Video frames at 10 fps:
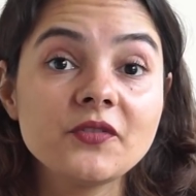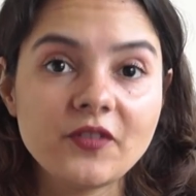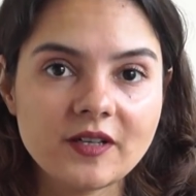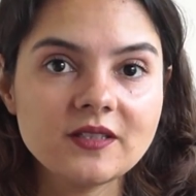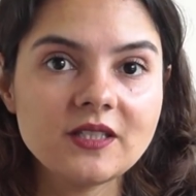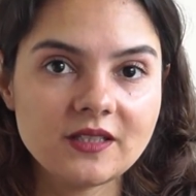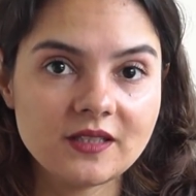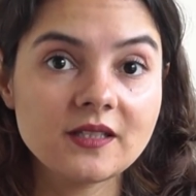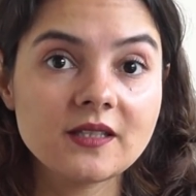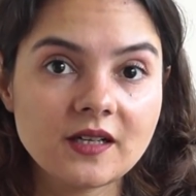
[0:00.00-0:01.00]
funding
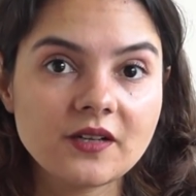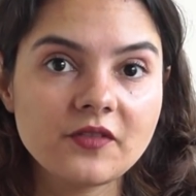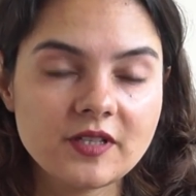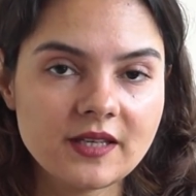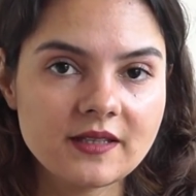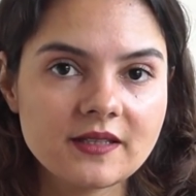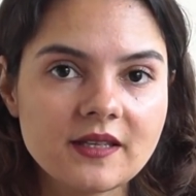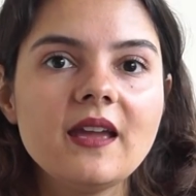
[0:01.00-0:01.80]
these services,